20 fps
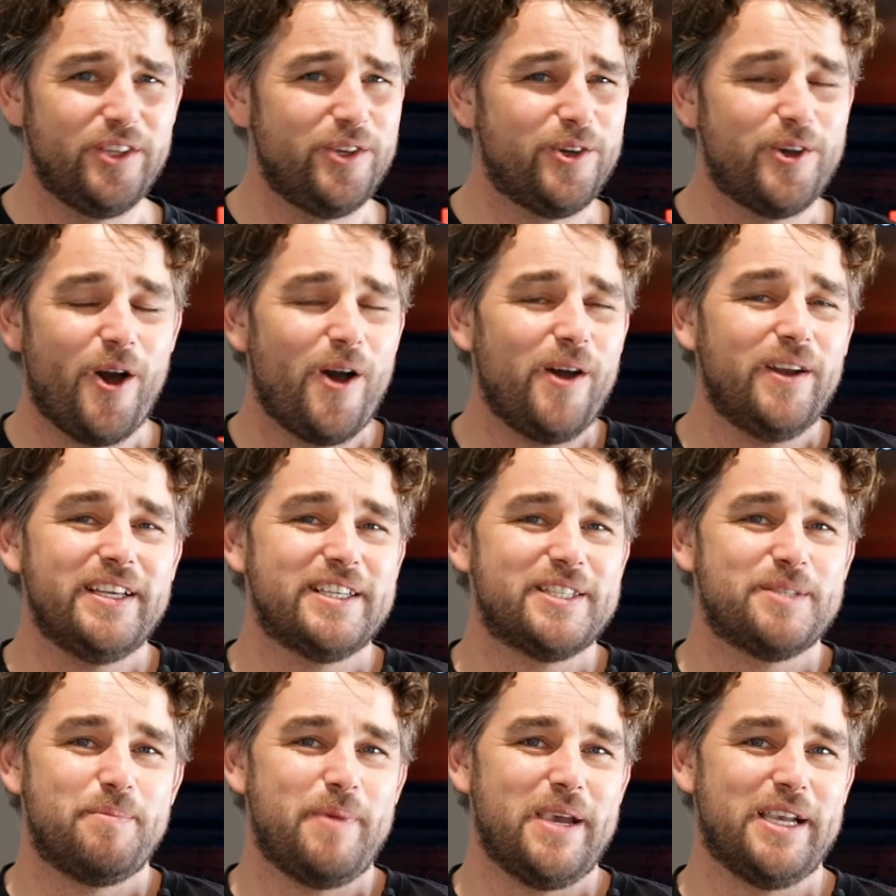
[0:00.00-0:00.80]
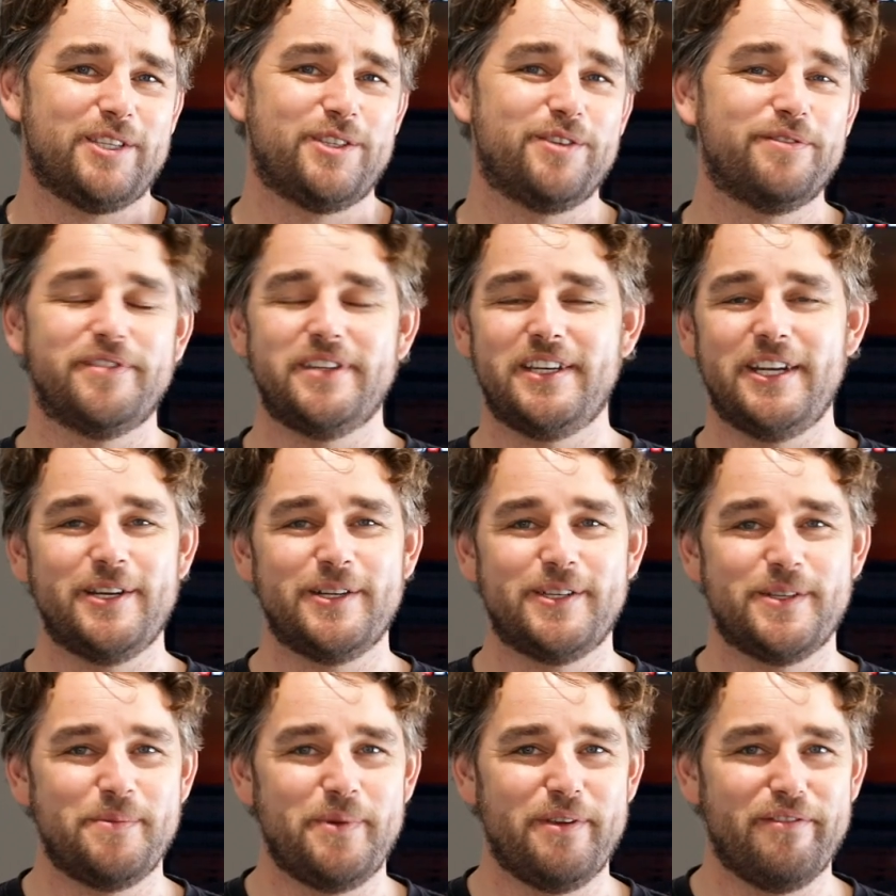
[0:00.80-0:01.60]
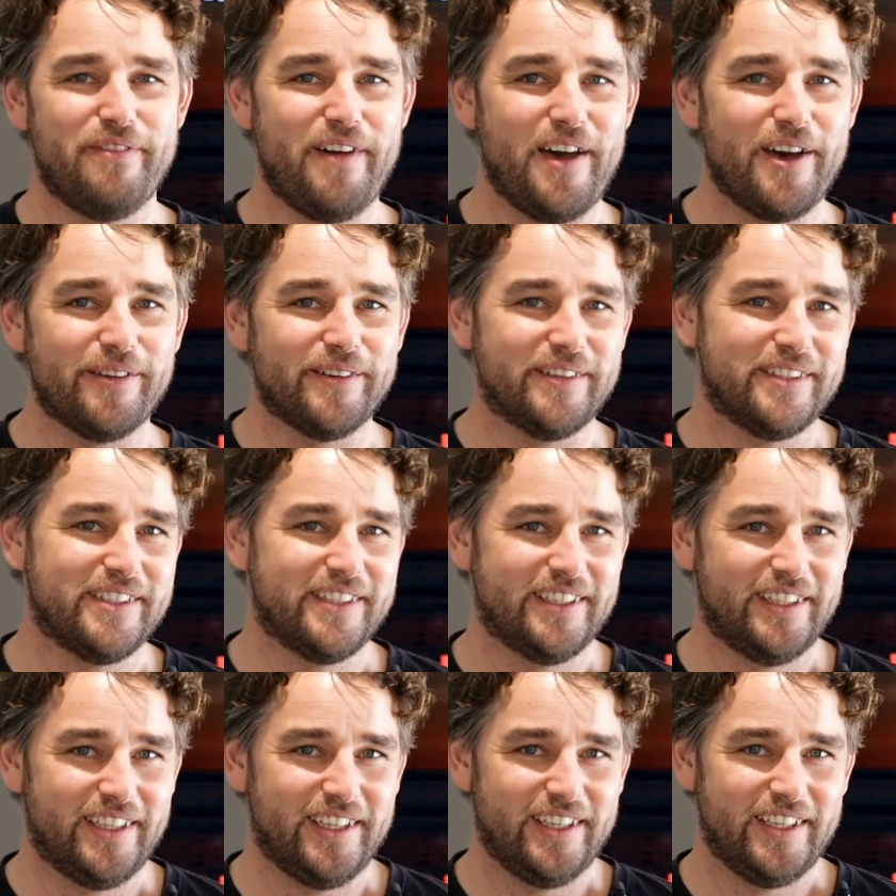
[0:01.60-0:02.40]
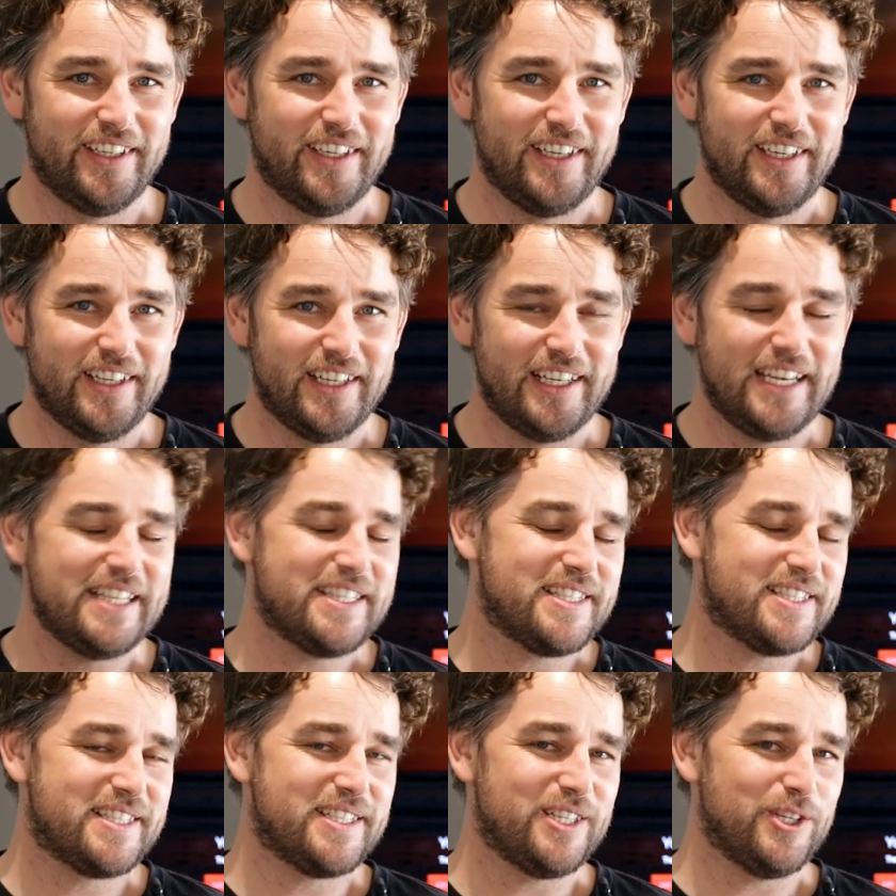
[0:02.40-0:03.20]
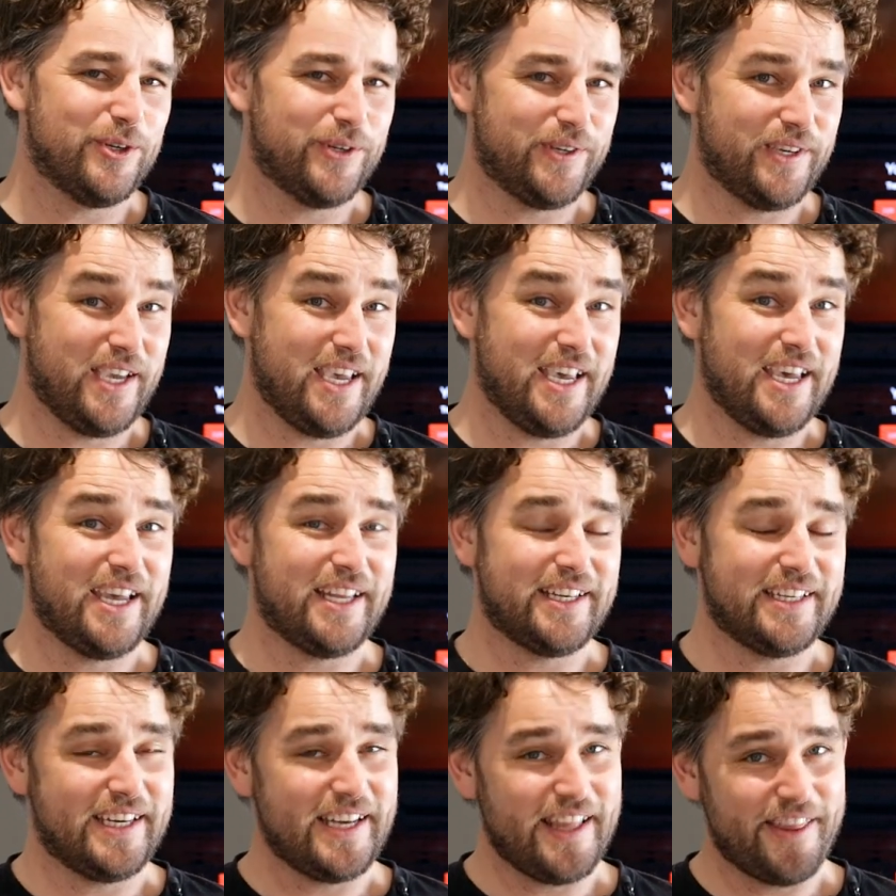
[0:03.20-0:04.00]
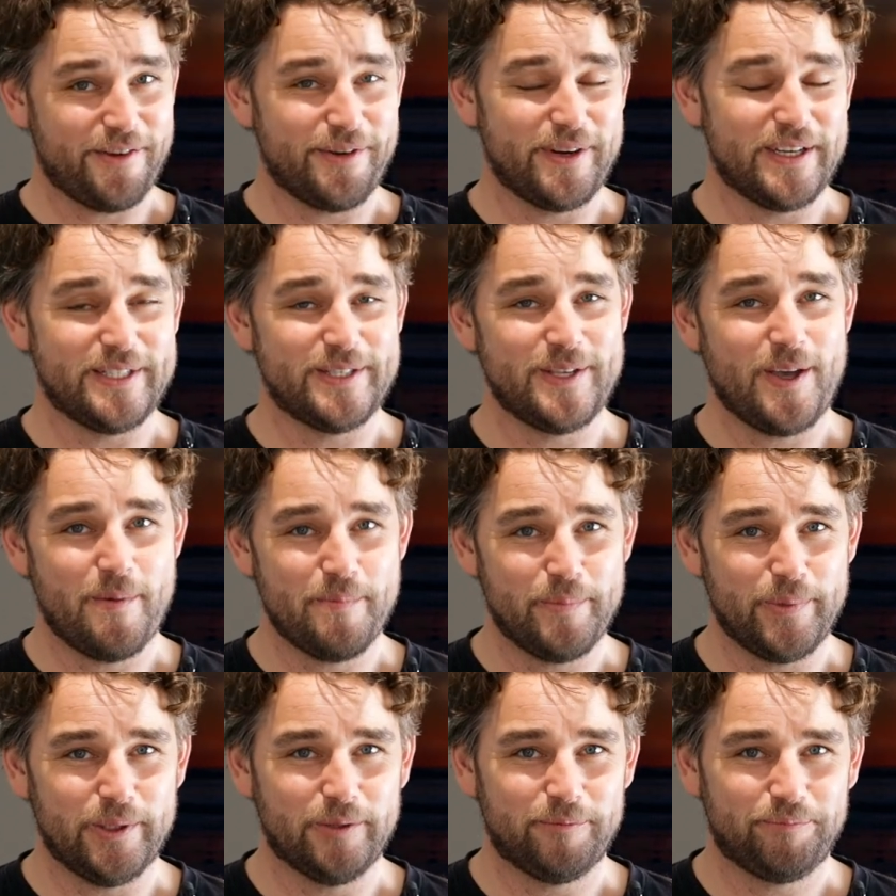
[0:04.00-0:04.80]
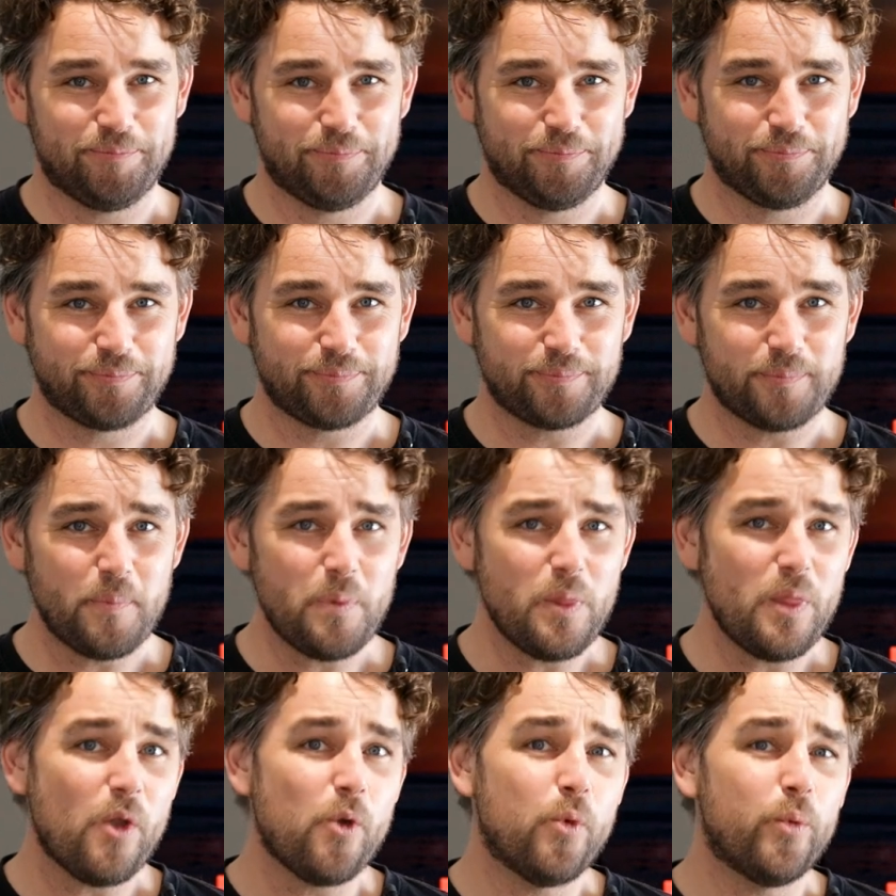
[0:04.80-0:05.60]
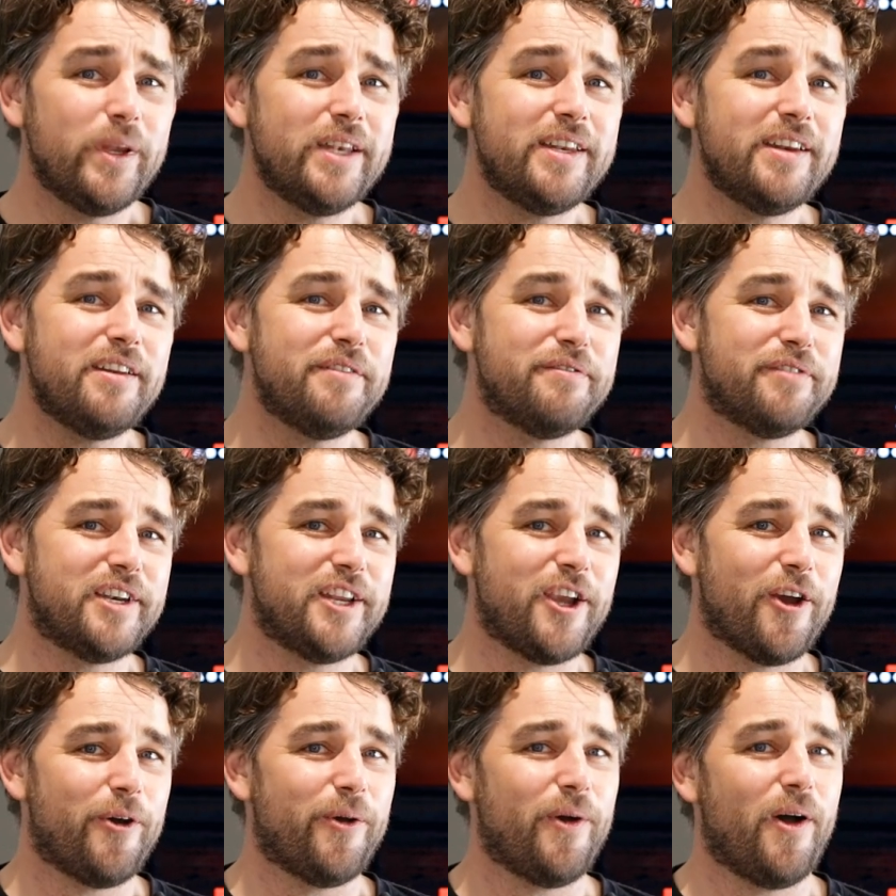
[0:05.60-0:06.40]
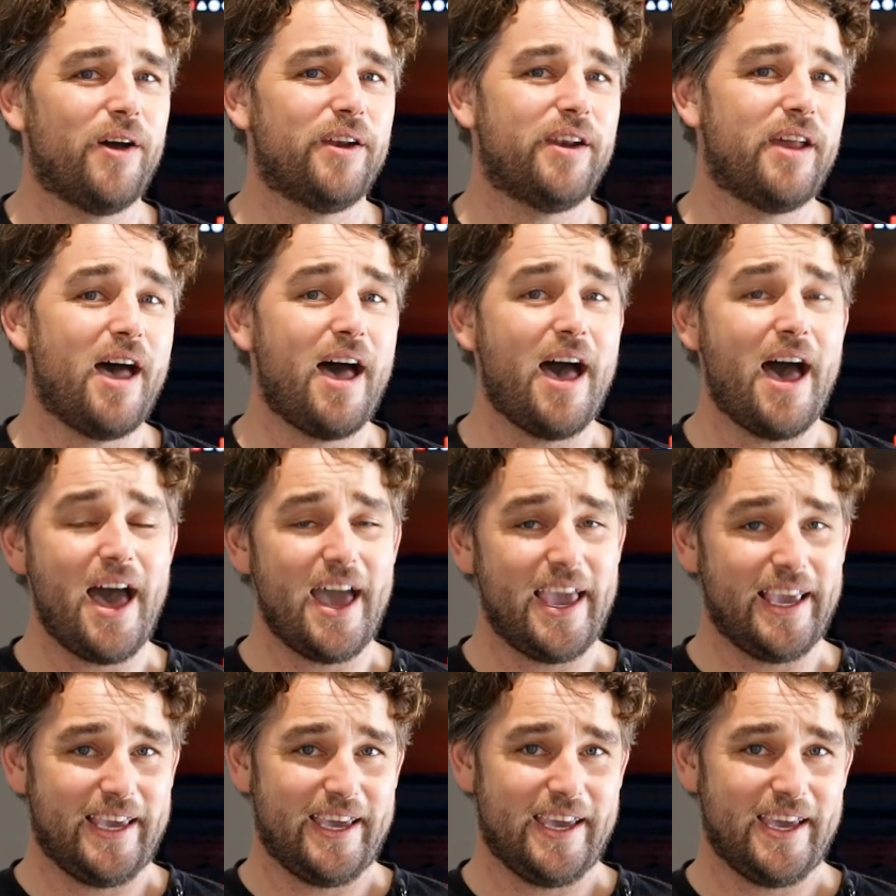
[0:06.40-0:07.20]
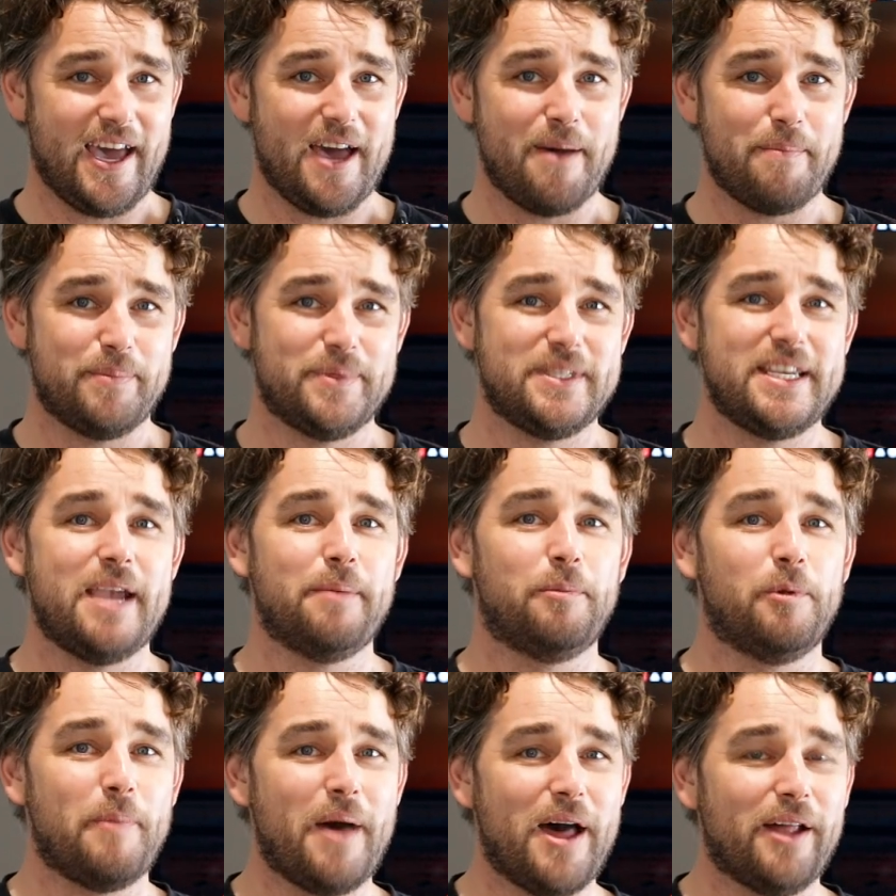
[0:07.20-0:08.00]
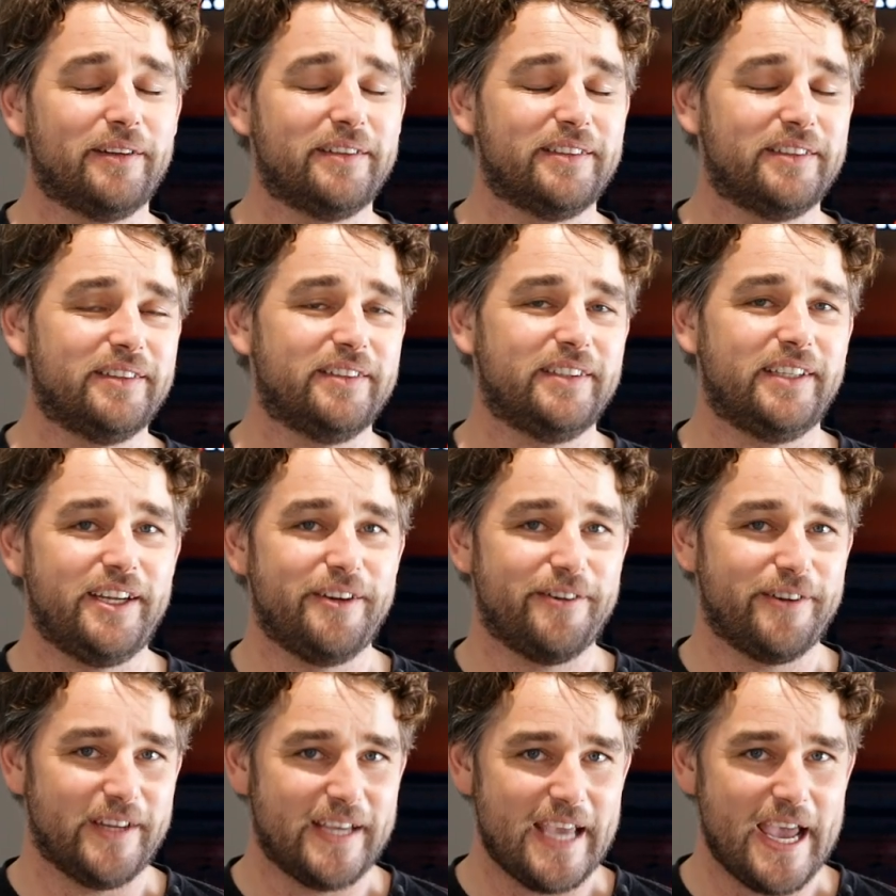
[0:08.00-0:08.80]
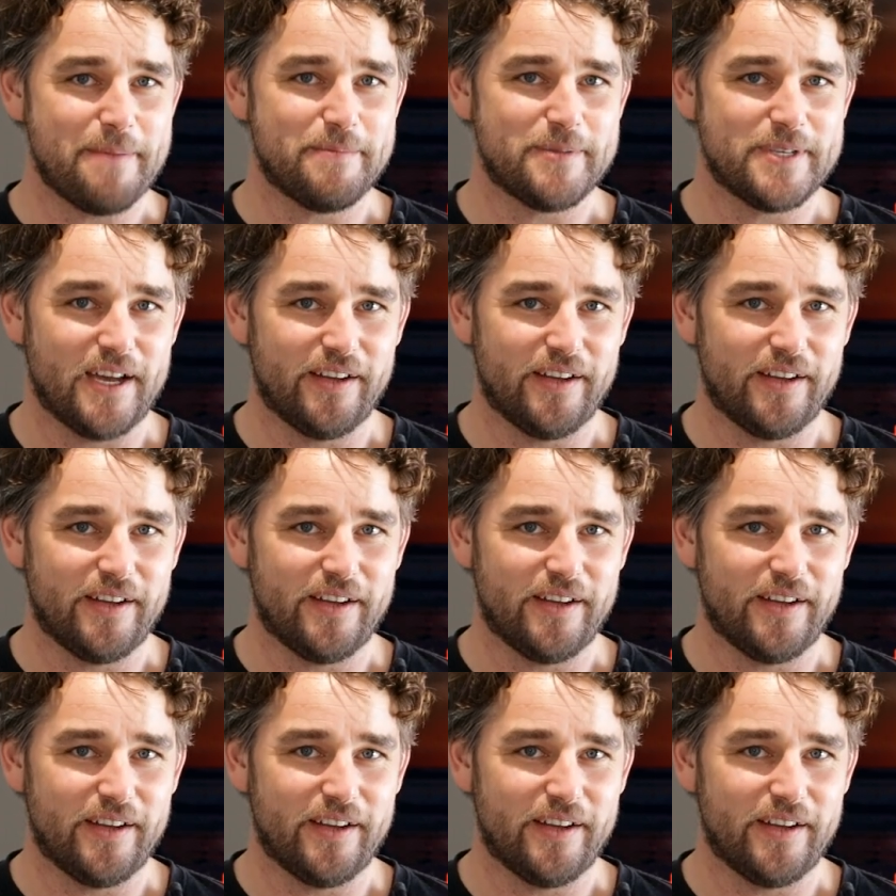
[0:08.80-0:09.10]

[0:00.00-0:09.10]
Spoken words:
you can't expect your video to be found. Let's look at another example. We did a video on a hike up Table Mountain here in Cape